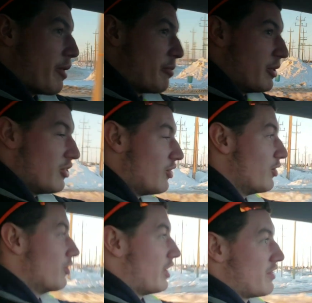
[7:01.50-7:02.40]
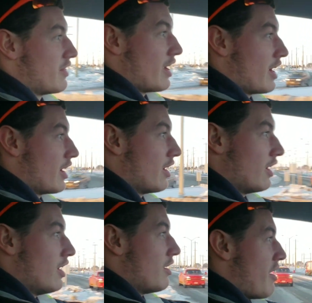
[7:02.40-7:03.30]
up into, let's say,
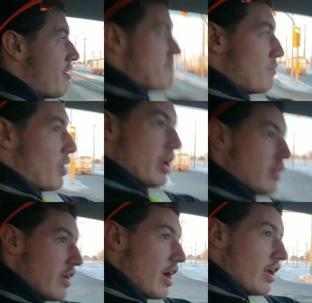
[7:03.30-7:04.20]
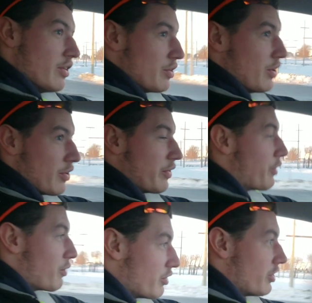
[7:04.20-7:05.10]
1 ton or
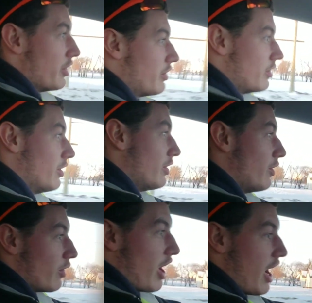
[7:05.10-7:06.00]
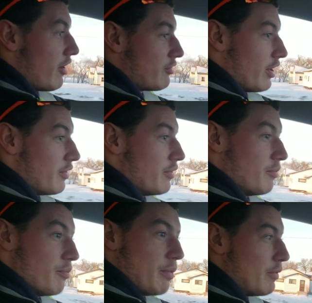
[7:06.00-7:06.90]
3/4 ton. Looking for
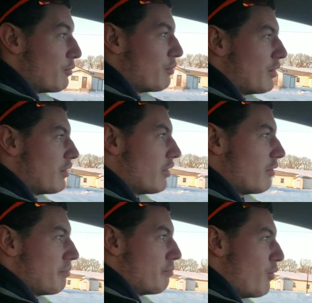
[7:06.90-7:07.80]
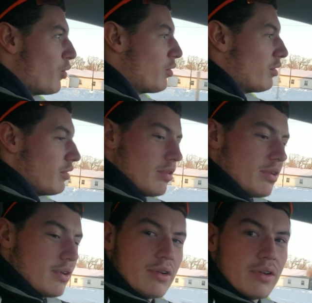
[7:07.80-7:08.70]
more of a
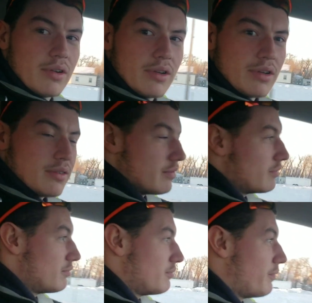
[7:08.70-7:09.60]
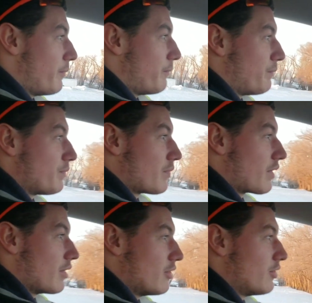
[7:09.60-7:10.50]
get-to-work truck, but a little bit of a
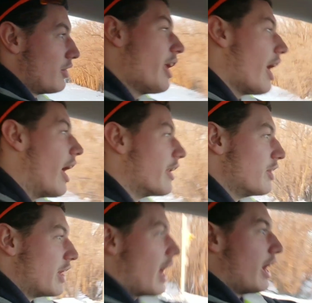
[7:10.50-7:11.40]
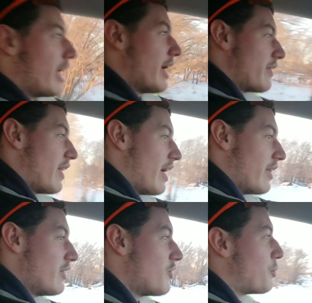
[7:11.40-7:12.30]
playing truck. Yeah, and you kind of get
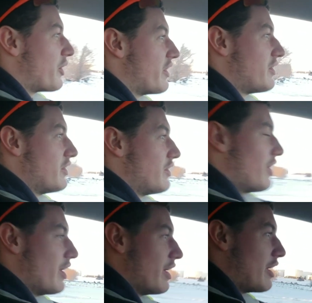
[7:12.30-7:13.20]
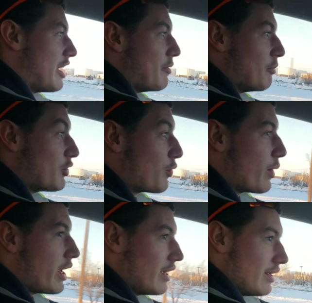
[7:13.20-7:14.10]
that. This is the
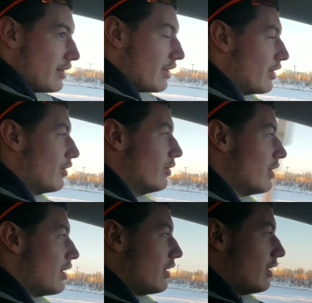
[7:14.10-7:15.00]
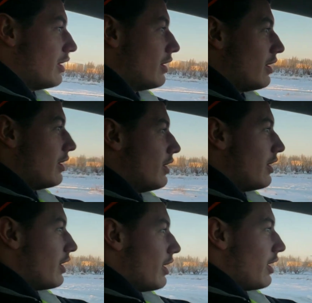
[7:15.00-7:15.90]
in-between, you know.
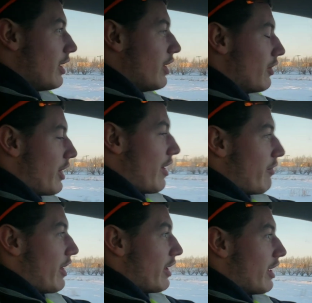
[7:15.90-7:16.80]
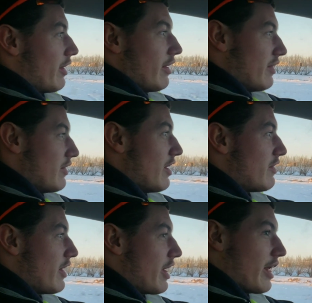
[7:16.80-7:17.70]
You know, you have that. It's nice
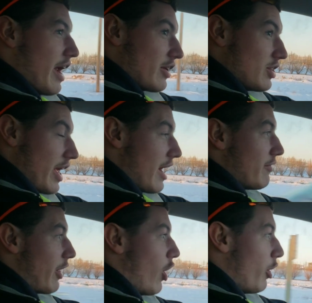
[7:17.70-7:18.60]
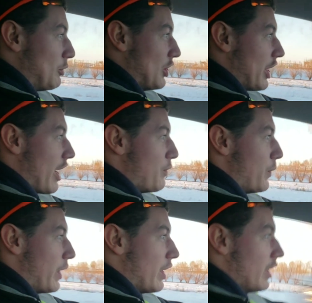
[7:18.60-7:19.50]
that you can actually have that option again
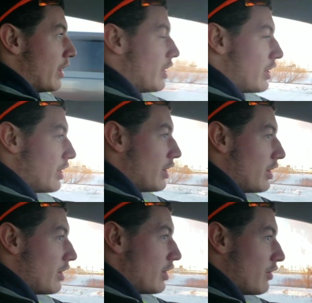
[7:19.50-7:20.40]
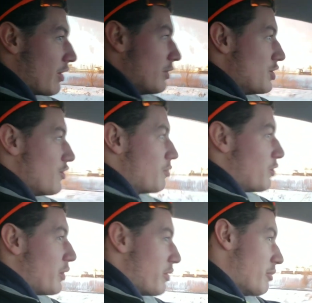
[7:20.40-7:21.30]
where you can choose
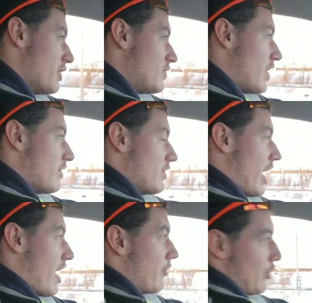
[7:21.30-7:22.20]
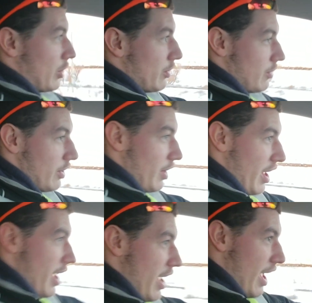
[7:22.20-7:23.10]
between a mid-size and a half-ton
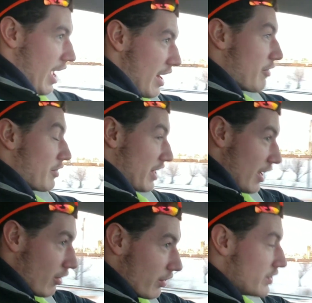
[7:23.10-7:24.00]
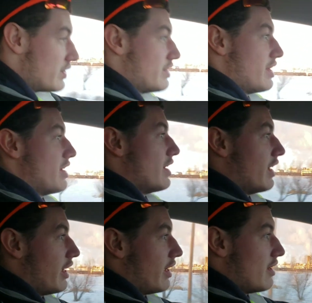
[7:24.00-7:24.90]
and everything else.
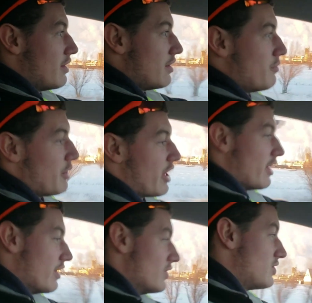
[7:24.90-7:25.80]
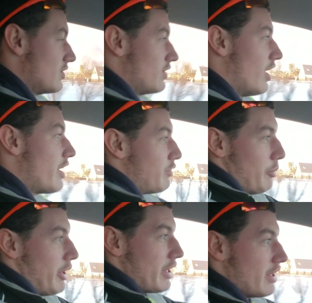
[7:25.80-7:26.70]
Because I
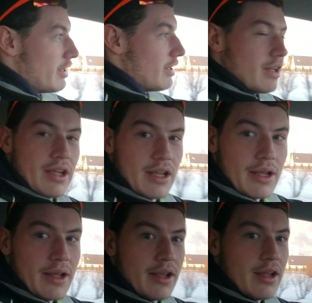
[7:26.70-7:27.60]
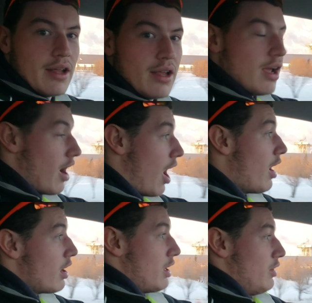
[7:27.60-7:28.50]
honestly would consider this truck. I
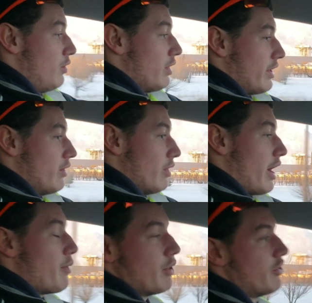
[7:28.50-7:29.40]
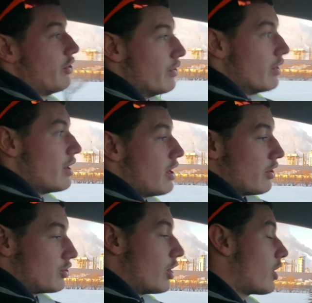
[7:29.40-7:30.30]
really would. You know what? I would too.
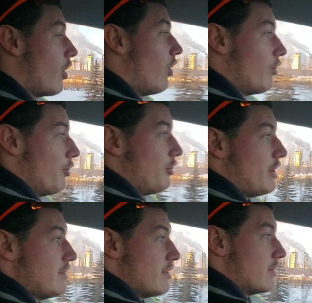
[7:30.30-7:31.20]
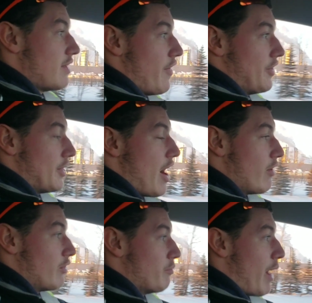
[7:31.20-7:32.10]
The truck hauls a decent
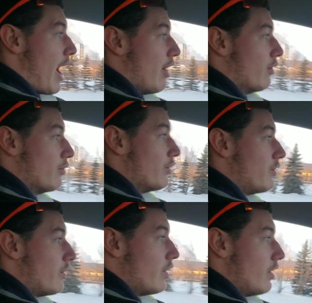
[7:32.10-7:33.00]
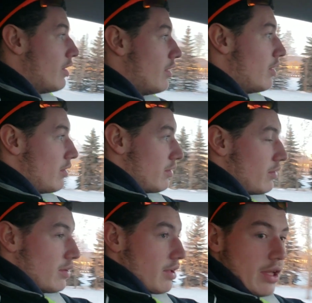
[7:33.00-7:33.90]
7,000 pounds.
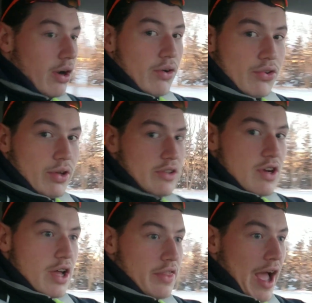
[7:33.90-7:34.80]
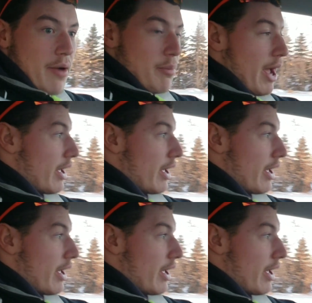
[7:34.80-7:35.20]
You know, so it's not that bad.